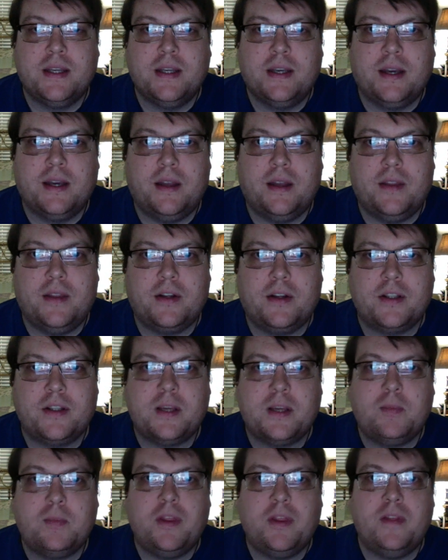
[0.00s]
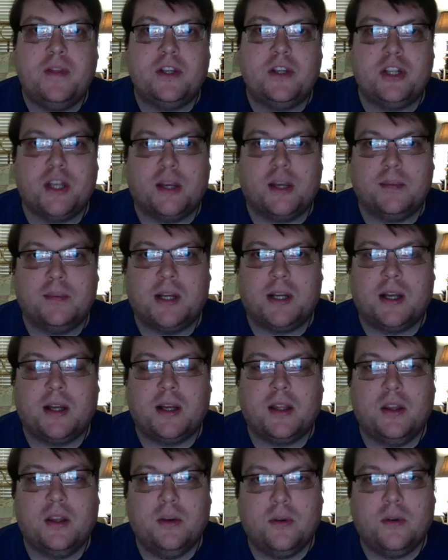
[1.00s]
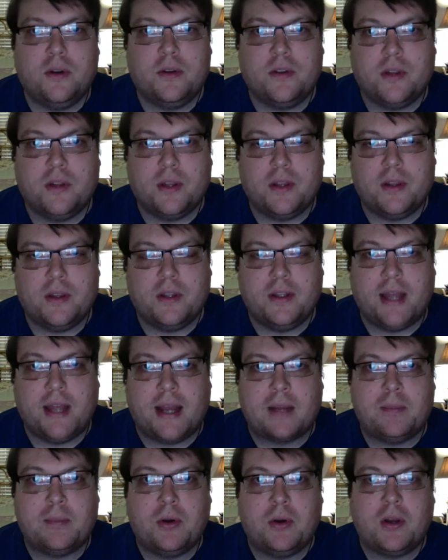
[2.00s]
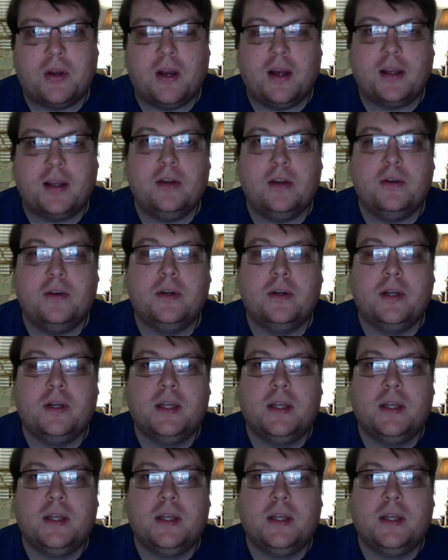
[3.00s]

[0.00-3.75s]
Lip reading: There are some within the Shenpa Kagyu or the Dakpo Kagyu,